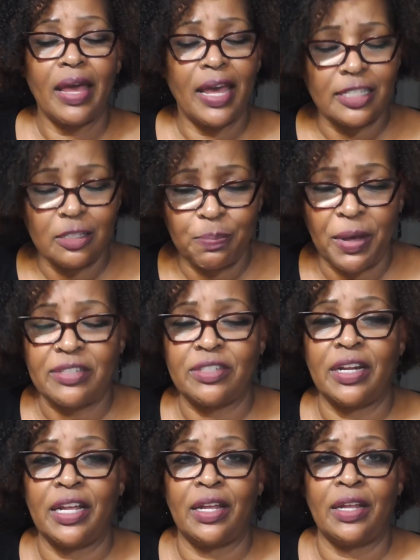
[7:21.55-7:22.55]

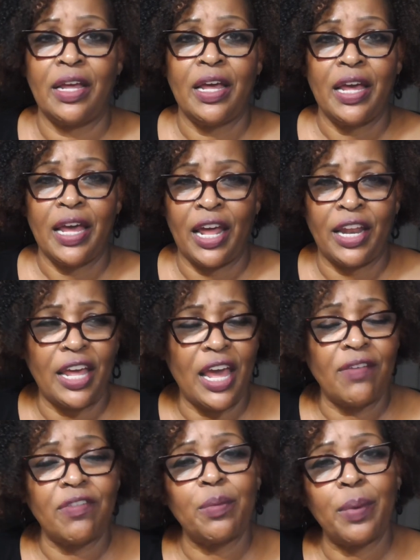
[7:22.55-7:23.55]
Especially in
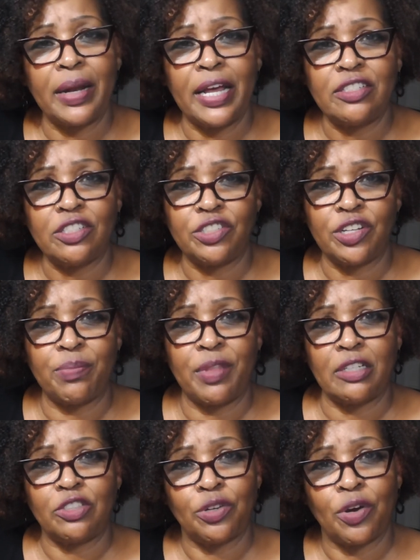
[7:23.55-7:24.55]
every relationship
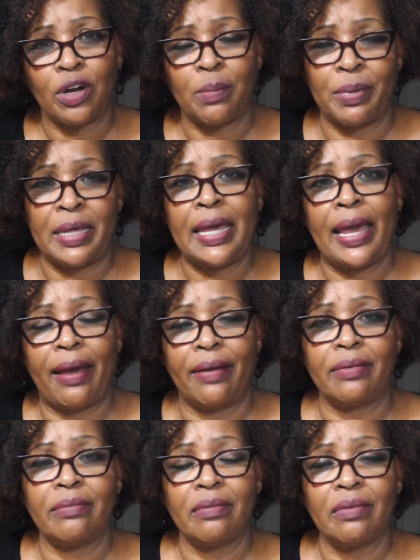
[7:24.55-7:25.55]
that you're going to be
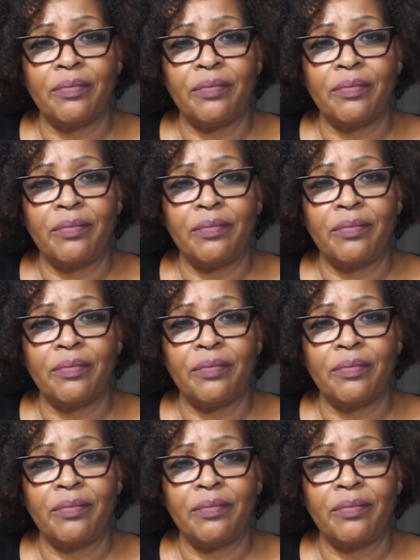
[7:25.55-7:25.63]
in.